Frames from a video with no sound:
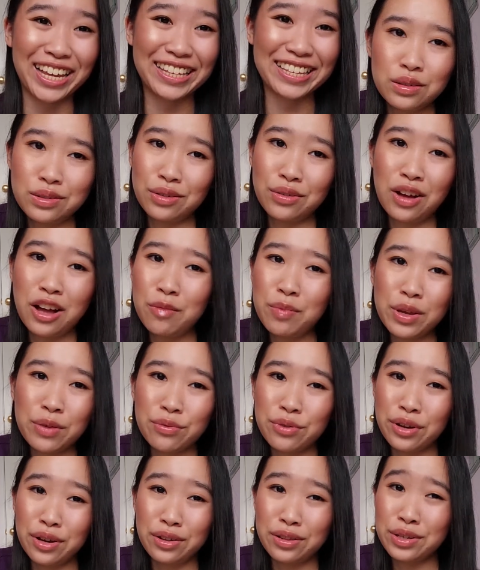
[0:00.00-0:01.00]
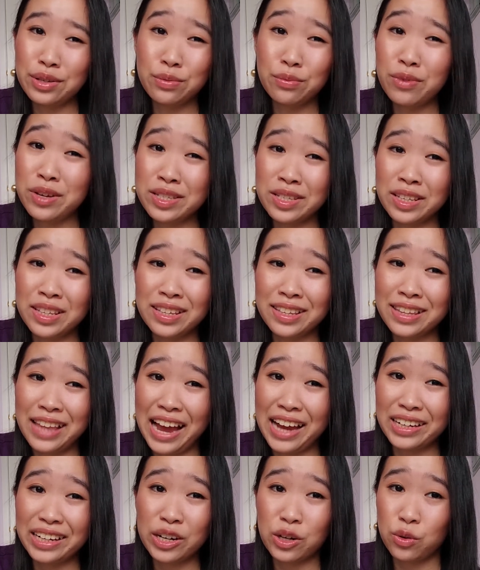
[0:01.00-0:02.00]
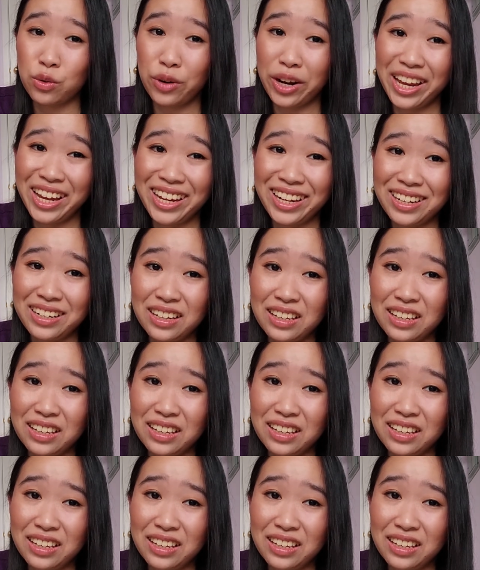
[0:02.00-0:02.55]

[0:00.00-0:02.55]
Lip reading: So I'll be real, this wasn't that great.